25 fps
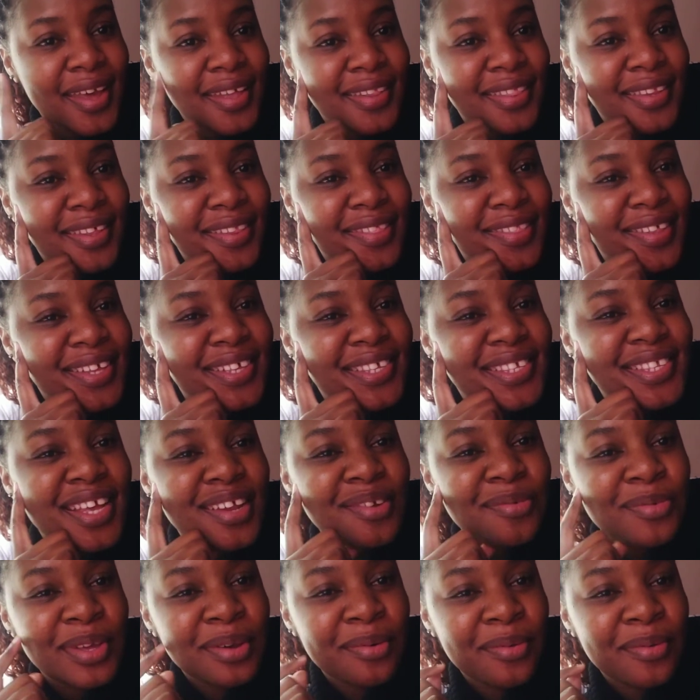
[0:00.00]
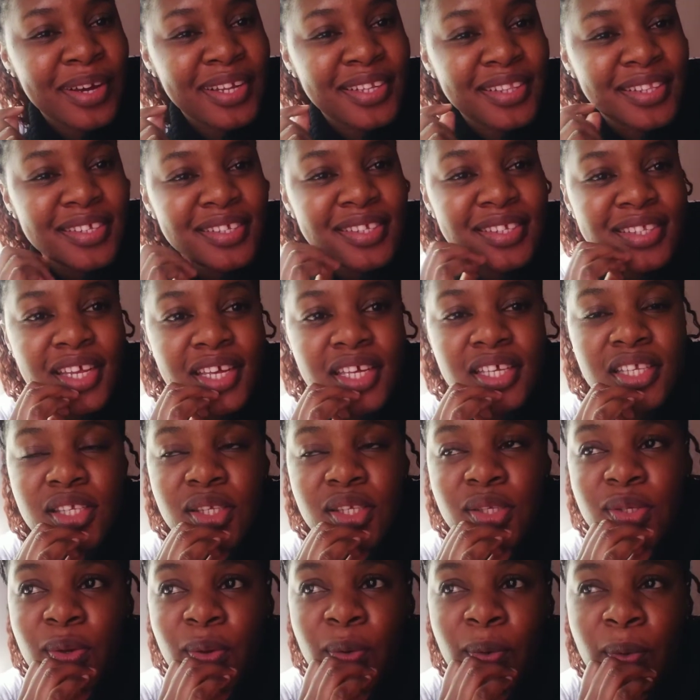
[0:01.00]
the things that we want these
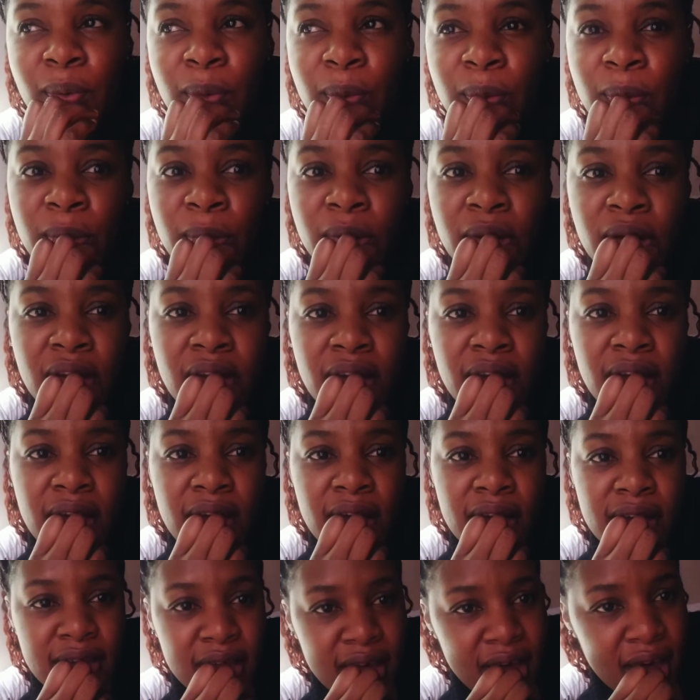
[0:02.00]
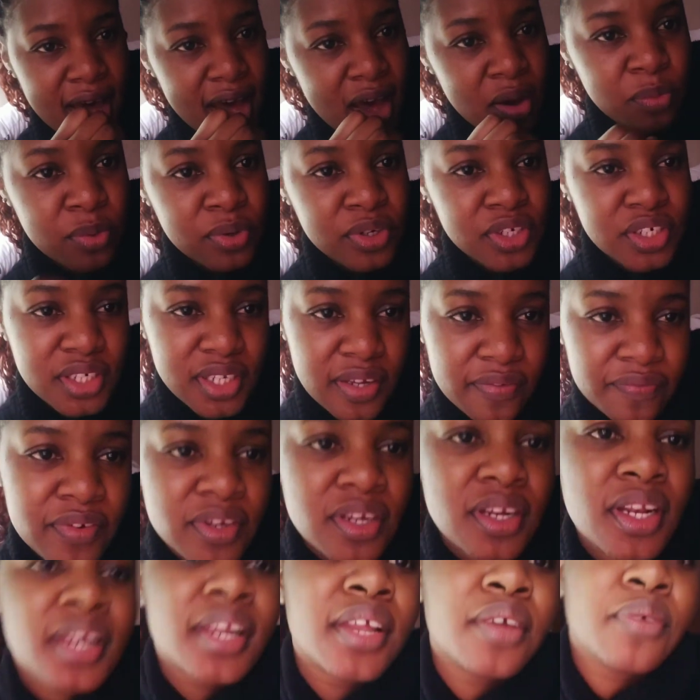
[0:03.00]
days. So, yeah, I would
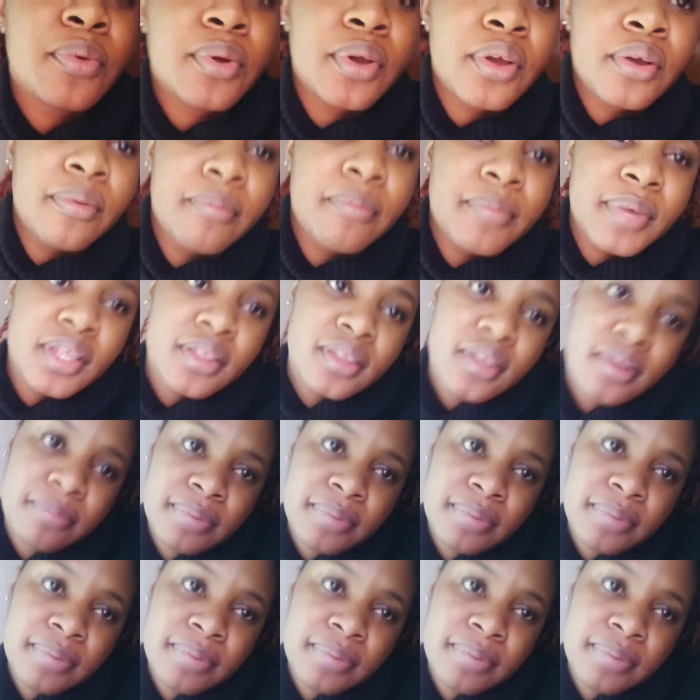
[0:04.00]
definitely recommend the